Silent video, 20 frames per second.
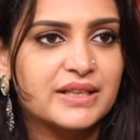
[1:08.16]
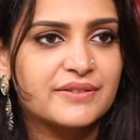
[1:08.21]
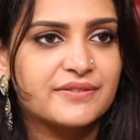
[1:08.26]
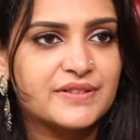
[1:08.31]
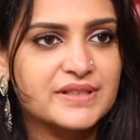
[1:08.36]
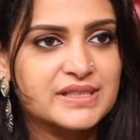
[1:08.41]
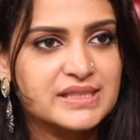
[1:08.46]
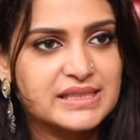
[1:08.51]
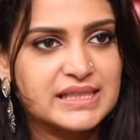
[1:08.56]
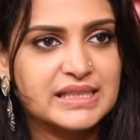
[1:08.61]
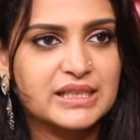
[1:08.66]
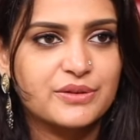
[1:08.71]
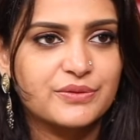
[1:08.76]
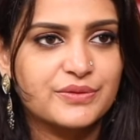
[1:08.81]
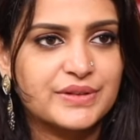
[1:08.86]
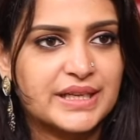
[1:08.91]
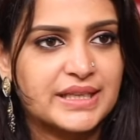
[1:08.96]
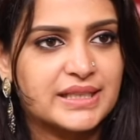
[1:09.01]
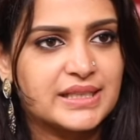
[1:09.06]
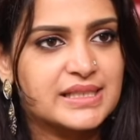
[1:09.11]
First think
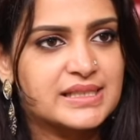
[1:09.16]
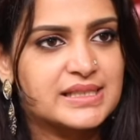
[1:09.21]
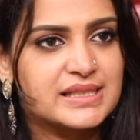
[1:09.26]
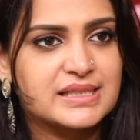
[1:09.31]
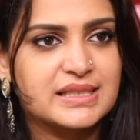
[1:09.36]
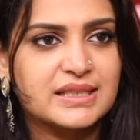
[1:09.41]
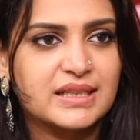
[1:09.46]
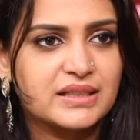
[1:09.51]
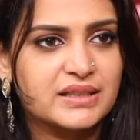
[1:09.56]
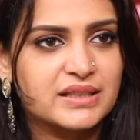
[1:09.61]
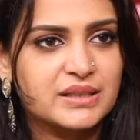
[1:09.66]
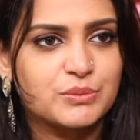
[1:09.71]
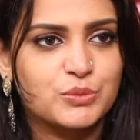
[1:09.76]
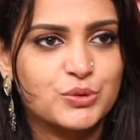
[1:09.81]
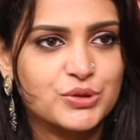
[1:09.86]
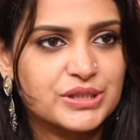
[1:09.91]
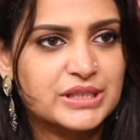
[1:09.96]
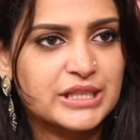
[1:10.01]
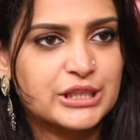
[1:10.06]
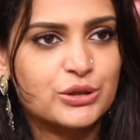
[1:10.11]
of that, it's just another
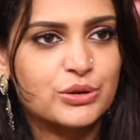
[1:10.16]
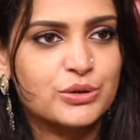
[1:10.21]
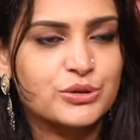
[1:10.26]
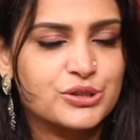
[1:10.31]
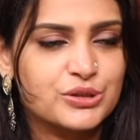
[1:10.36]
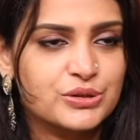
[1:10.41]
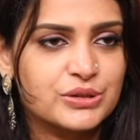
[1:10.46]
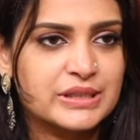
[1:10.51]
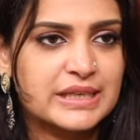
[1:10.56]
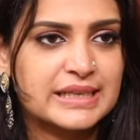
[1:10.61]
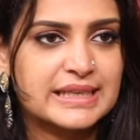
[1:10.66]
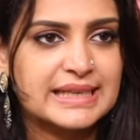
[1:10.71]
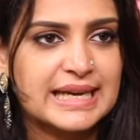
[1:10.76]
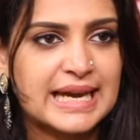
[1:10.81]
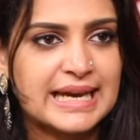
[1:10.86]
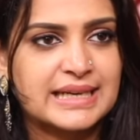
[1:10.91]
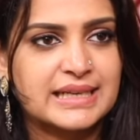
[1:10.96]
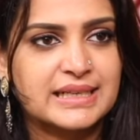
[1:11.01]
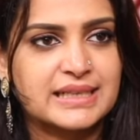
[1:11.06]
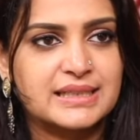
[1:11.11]
emotion, like you're getting
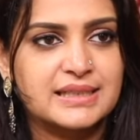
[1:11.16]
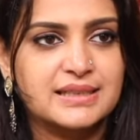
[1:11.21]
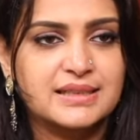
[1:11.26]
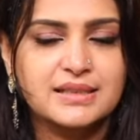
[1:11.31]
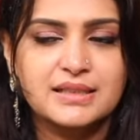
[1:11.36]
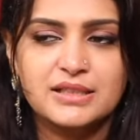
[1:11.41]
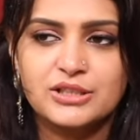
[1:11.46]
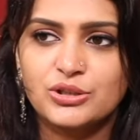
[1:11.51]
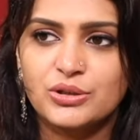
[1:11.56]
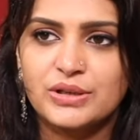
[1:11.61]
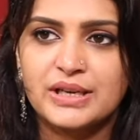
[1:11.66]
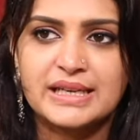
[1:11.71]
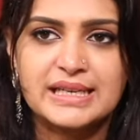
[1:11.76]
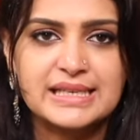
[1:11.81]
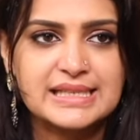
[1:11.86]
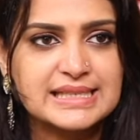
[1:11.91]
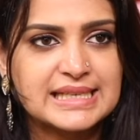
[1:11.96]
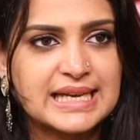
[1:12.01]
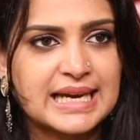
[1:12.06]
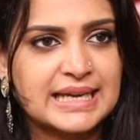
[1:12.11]
angry, you're
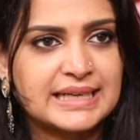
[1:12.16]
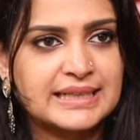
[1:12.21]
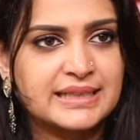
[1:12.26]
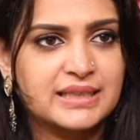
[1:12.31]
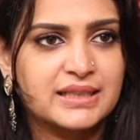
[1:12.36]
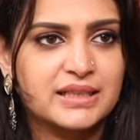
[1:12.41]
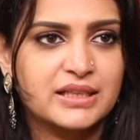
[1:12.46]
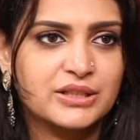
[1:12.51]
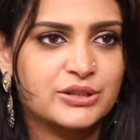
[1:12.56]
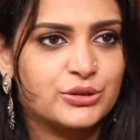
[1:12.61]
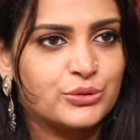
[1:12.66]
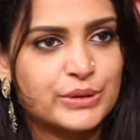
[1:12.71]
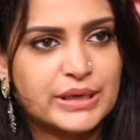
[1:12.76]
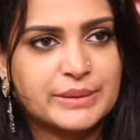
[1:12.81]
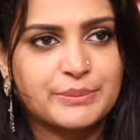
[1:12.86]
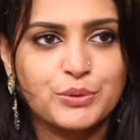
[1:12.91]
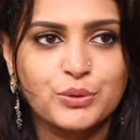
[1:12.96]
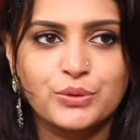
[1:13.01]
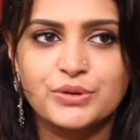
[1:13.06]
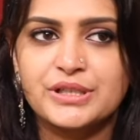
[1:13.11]
getting sad, you
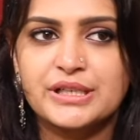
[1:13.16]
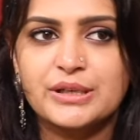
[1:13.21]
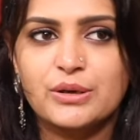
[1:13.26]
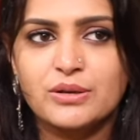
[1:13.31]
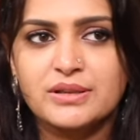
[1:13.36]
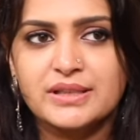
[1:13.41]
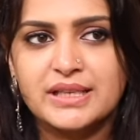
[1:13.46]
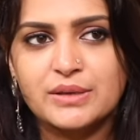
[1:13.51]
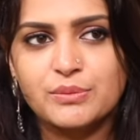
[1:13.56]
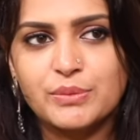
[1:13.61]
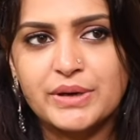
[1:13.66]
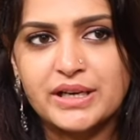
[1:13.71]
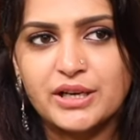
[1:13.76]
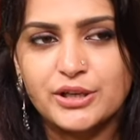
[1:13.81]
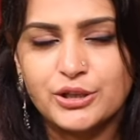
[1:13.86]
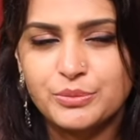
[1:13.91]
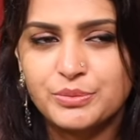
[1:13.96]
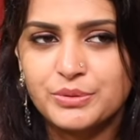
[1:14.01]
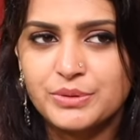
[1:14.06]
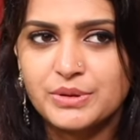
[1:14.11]
can portray all that, why
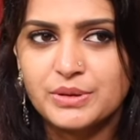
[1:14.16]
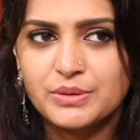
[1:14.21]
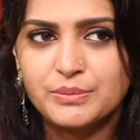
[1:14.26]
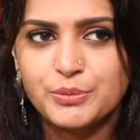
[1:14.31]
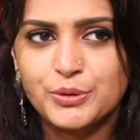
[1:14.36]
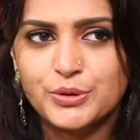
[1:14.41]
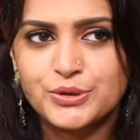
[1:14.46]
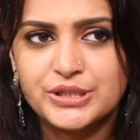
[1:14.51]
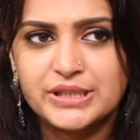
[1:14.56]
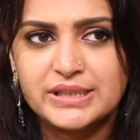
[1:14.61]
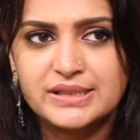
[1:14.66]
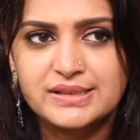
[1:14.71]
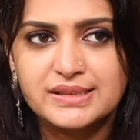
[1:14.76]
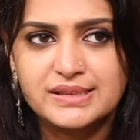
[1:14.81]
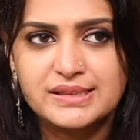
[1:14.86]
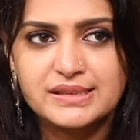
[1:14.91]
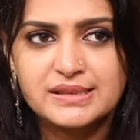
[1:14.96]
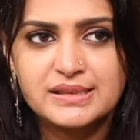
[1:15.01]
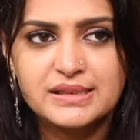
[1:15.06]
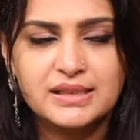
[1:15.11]
can't you portray
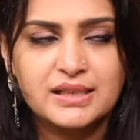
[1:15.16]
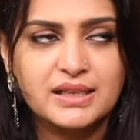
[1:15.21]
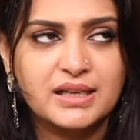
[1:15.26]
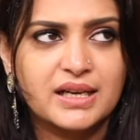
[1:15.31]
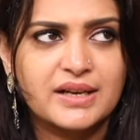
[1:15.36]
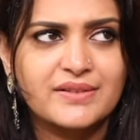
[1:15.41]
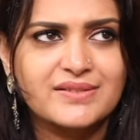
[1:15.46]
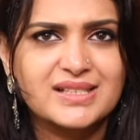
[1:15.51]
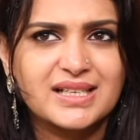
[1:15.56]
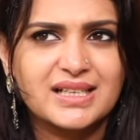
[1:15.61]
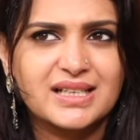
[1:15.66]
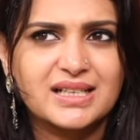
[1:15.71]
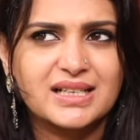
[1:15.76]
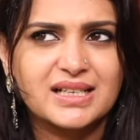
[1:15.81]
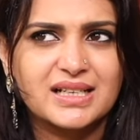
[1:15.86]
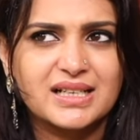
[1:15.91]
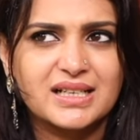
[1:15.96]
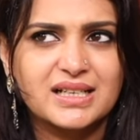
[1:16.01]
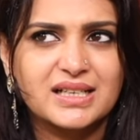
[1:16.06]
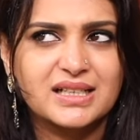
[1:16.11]
this? I was like,
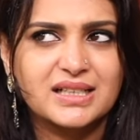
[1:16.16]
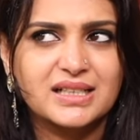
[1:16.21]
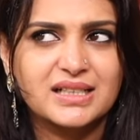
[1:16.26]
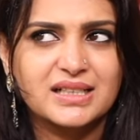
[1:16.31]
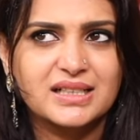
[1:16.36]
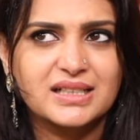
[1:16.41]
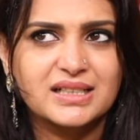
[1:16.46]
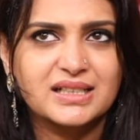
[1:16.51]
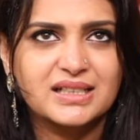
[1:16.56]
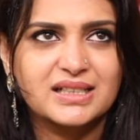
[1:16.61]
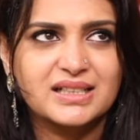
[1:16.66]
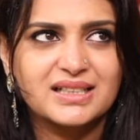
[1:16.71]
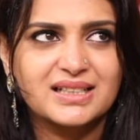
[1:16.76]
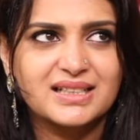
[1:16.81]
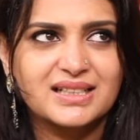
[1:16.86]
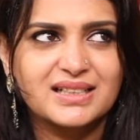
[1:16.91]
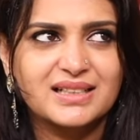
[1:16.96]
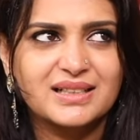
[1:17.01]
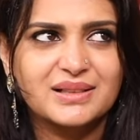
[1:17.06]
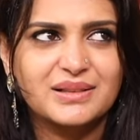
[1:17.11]

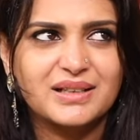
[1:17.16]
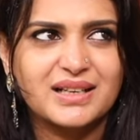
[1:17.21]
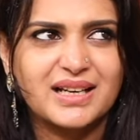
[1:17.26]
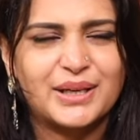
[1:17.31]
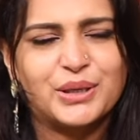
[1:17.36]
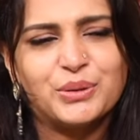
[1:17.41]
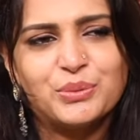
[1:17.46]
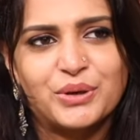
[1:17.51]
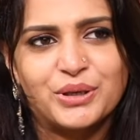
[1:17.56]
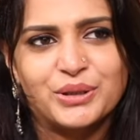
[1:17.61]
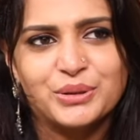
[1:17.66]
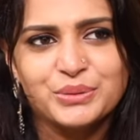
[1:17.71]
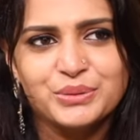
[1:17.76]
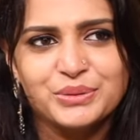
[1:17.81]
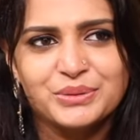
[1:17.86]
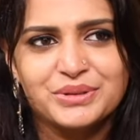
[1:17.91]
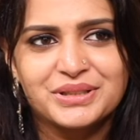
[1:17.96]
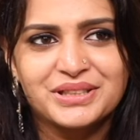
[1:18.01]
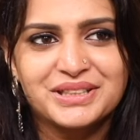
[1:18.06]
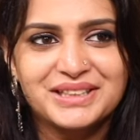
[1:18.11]
I don't want to
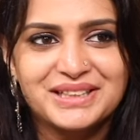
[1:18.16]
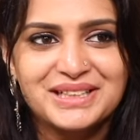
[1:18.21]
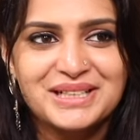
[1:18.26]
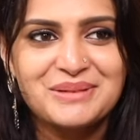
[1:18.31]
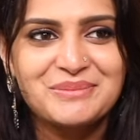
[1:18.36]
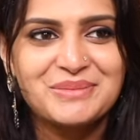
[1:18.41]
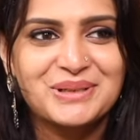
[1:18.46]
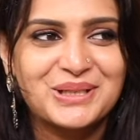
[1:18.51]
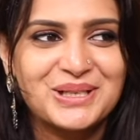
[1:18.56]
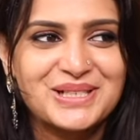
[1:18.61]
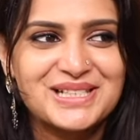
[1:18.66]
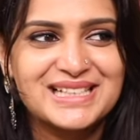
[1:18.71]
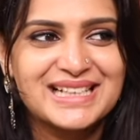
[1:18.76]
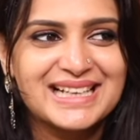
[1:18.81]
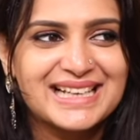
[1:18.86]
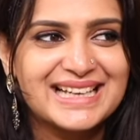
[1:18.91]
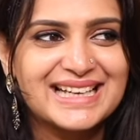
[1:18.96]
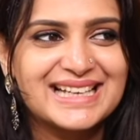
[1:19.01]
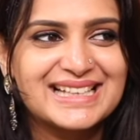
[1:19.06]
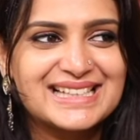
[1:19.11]
because
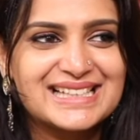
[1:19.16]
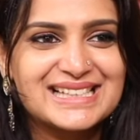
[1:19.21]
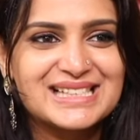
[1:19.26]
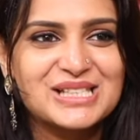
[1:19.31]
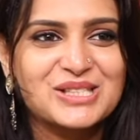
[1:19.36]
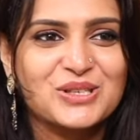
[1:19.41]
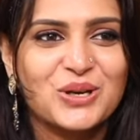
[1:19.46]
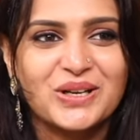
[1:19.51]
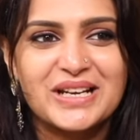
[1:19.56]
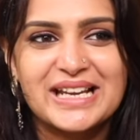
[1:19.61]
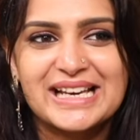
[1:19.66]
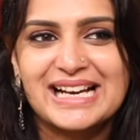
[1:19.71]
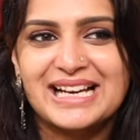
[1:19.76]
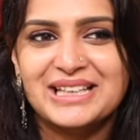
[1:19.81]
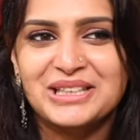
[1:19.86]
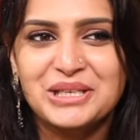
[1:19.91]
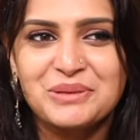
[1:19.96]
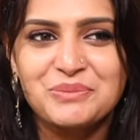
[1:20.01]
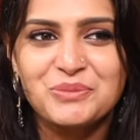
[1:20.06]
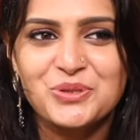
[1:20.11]
this is not like
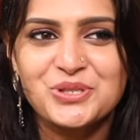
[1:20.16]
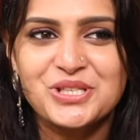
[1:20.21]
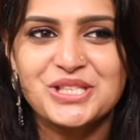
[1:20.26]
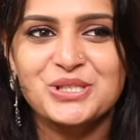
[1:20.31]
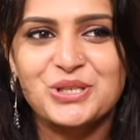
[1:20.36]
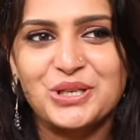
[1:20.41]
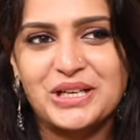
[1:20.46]
other emotions.